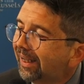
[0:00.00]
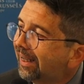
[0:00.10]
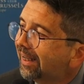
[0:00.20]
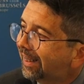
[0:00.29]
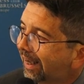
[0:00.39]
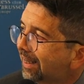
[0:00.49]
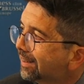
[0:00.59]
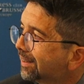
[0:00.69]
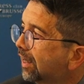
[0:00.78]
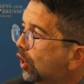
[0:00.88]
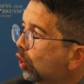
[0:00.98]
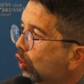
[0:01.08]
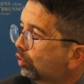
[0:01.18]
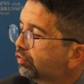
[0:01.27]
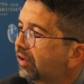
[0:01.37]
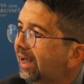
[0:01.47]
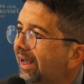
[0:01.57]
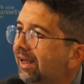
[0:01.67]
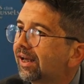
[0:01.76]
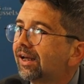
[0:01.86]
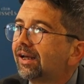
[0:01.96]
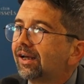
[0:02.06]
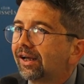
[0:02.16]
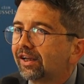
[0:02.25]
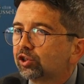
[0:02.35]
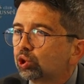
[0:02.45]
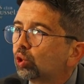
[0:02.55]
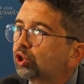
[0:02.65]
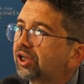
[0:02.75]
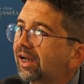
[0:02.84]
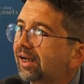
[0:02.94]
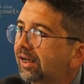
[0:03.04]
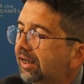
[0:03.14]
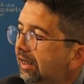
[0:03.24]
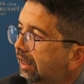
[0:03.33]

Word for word: in case of a Uh, social uh, uh,